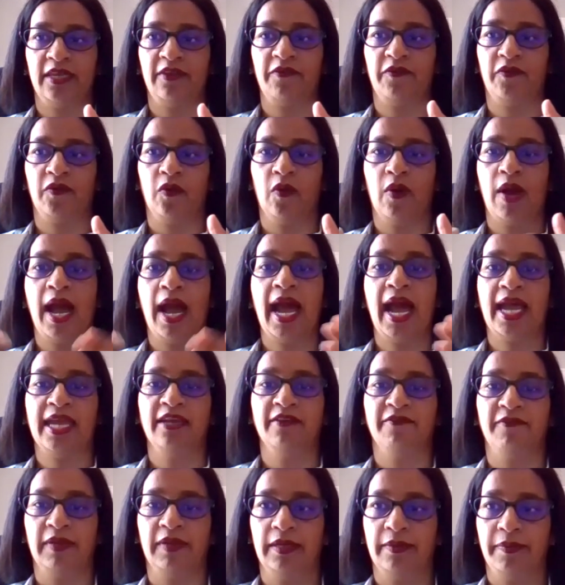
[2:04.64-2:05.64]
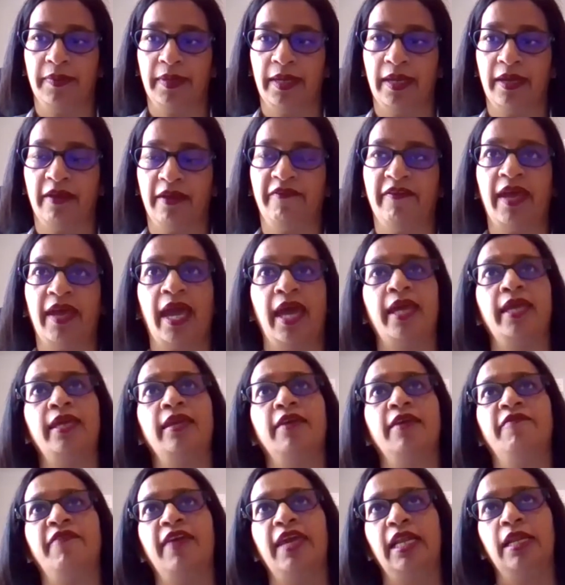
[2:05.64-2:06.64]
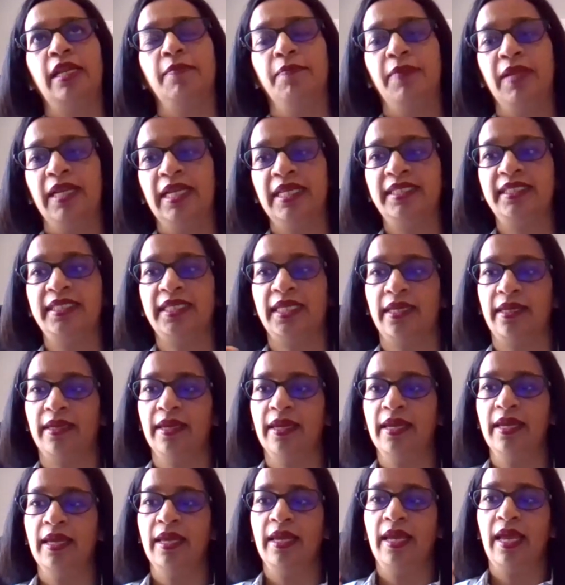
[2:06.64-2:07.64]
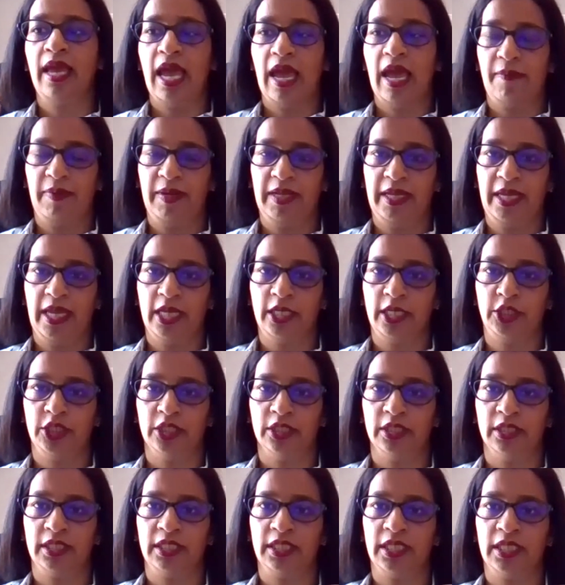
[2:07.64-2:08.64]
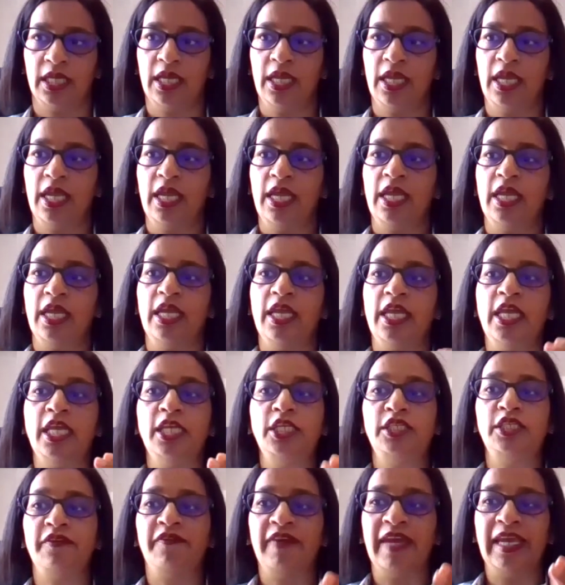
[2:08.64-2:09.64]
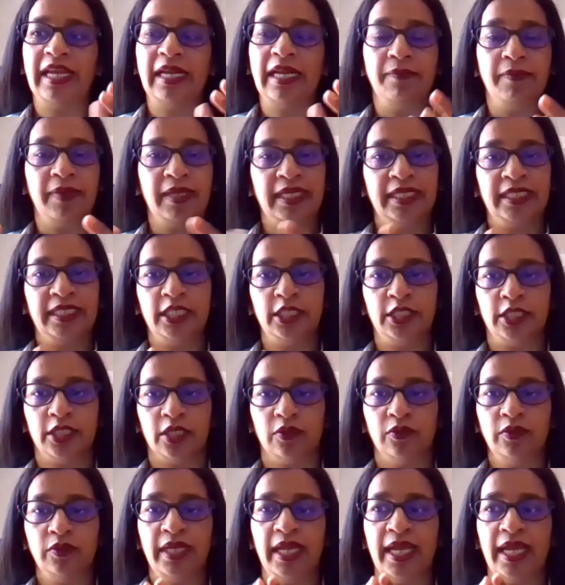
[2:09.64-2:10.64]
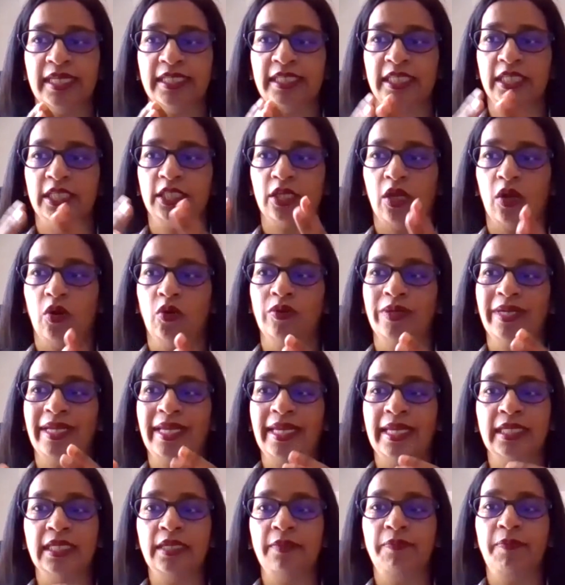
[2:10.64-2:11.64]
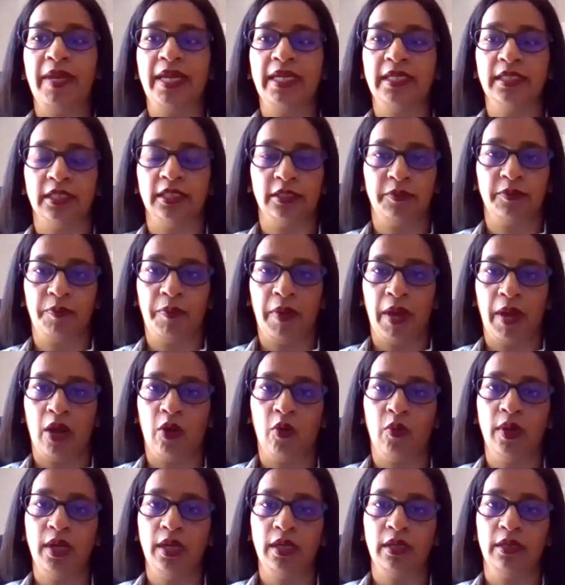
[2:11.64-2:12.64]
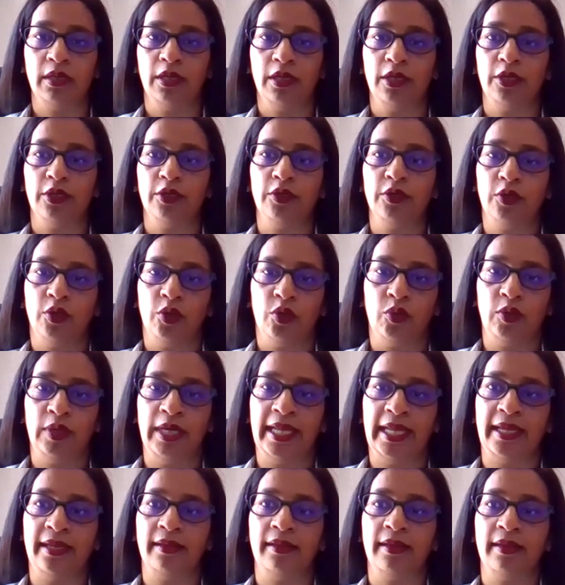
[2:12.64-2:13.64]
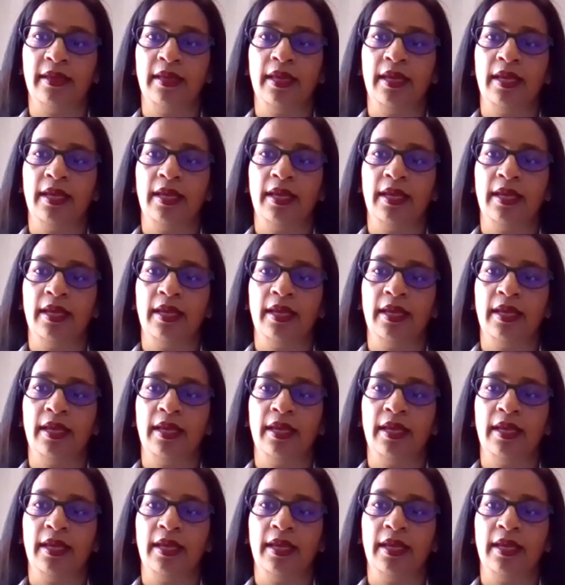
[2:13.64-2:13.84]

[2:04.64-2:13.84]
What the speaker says: for high availability applications. Each availability zone has its own independent power, cooling,